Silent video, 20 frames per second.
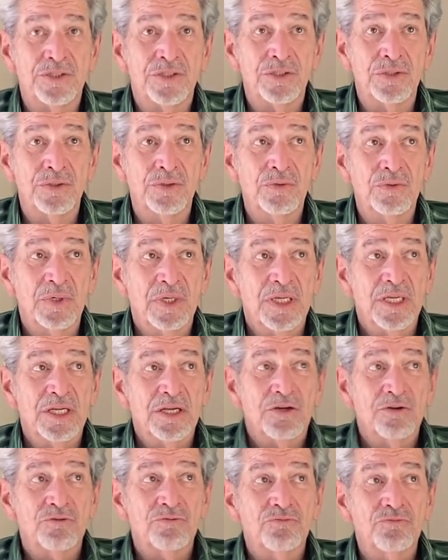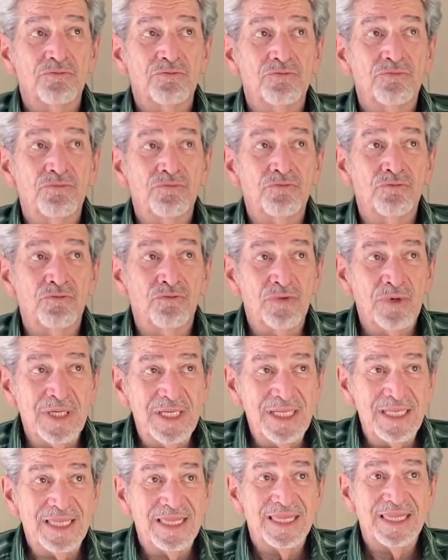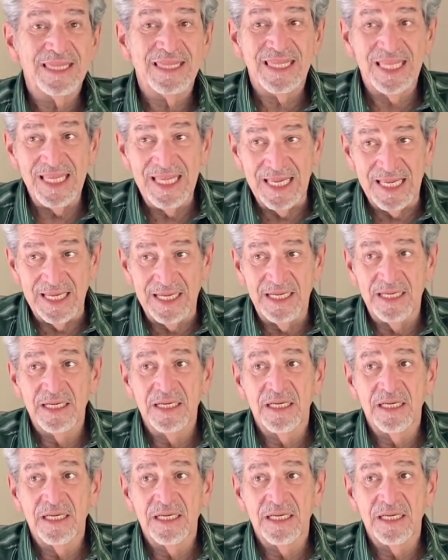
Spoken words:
to rethink